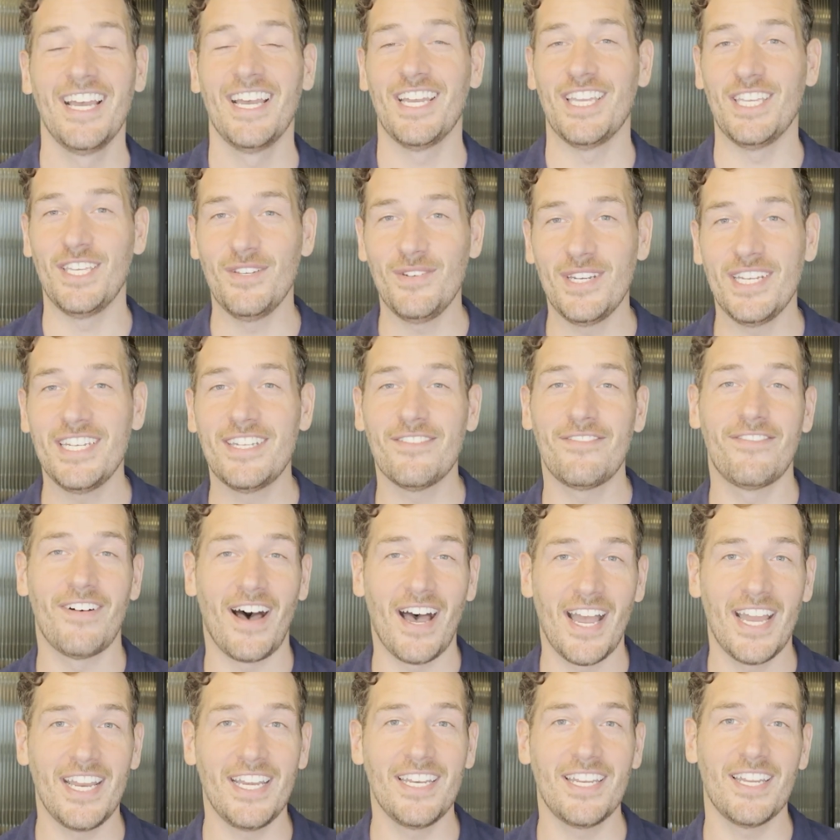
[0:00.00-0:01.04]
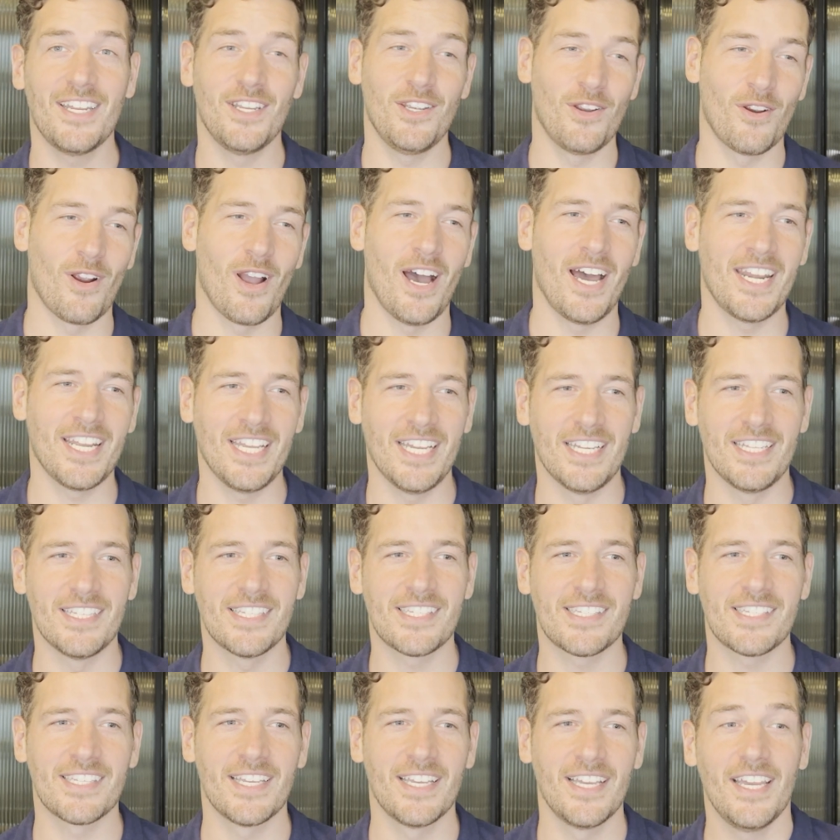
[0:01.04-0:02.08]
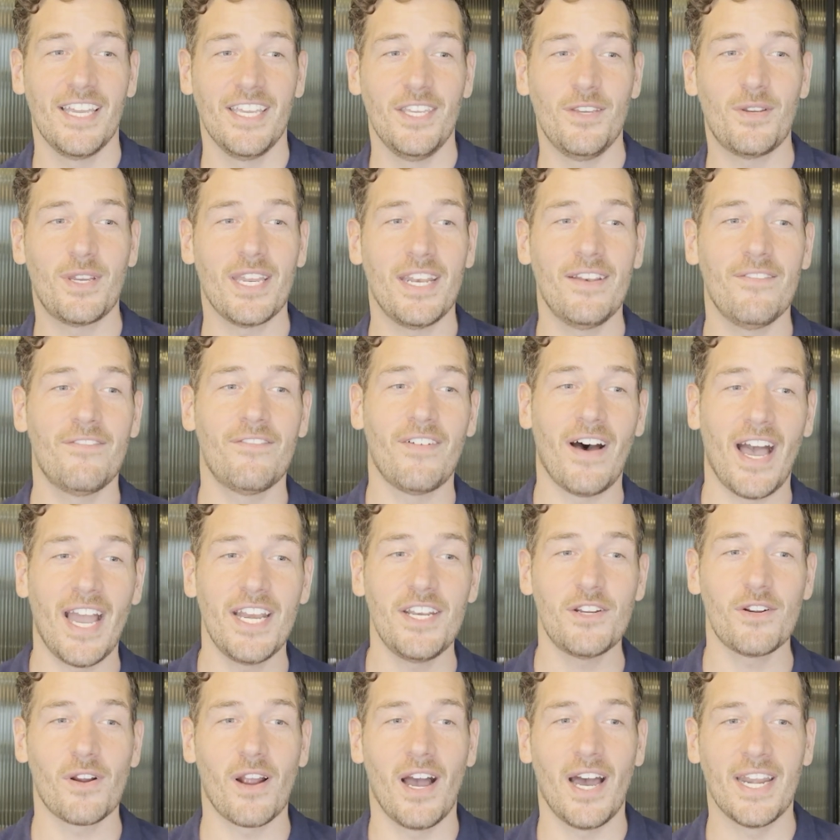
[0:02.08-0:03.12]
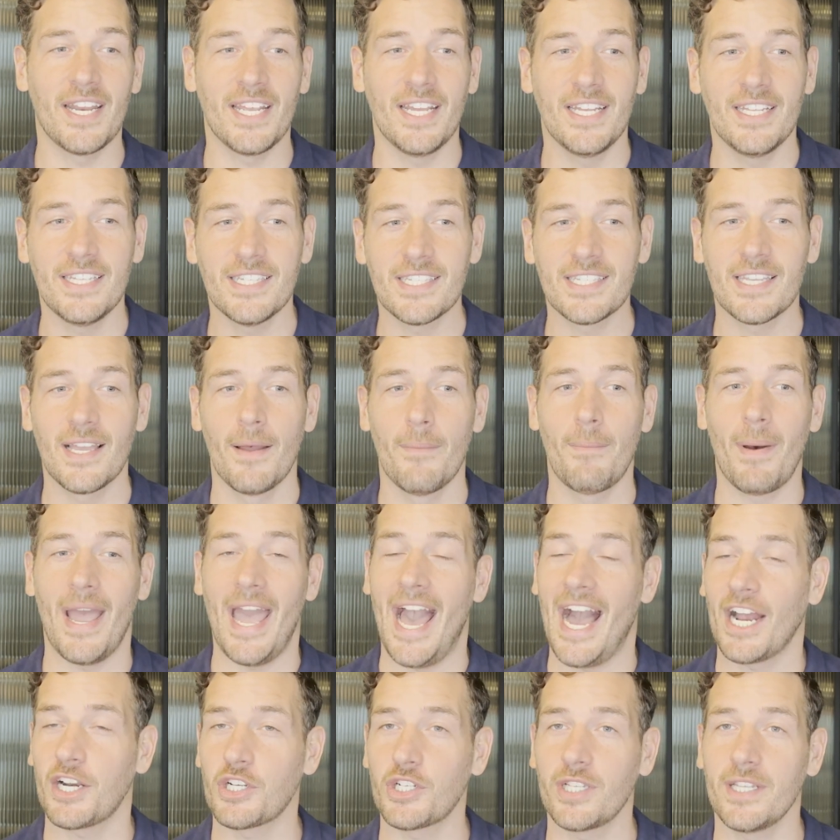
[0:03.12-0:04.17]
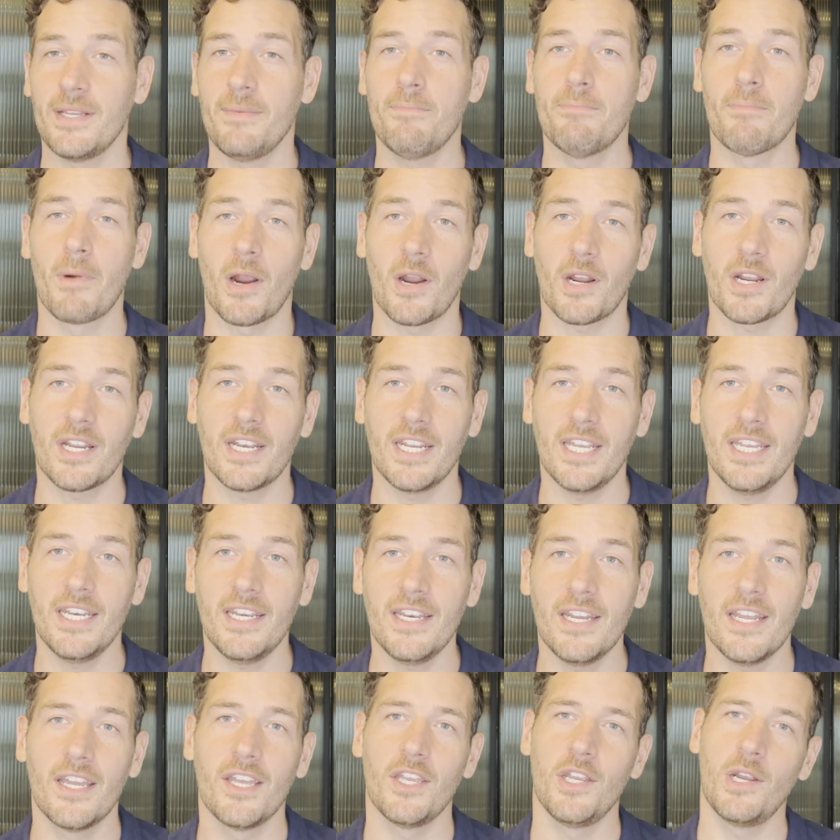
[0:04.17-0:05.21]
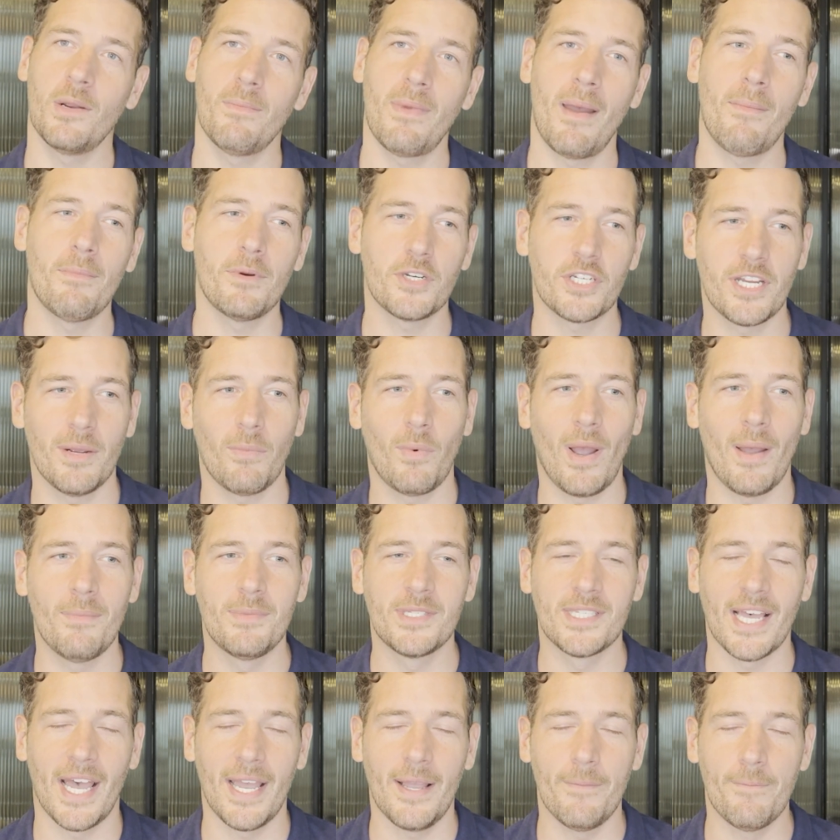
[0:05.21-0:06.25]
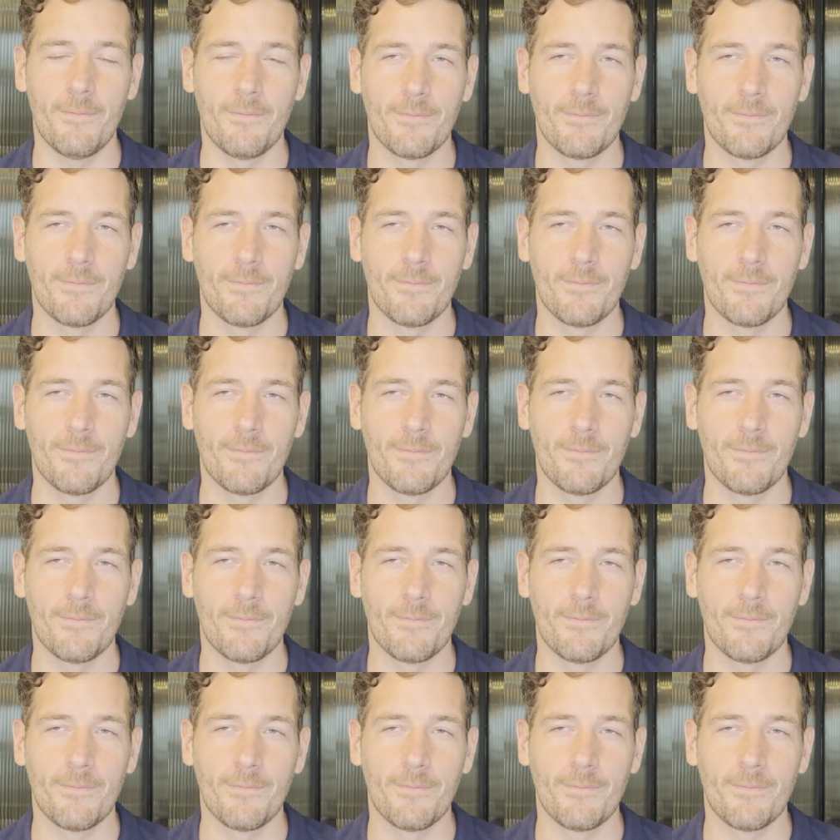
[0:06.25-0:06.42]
You need to find your audience. You can find your audience by actually marketing your membership website.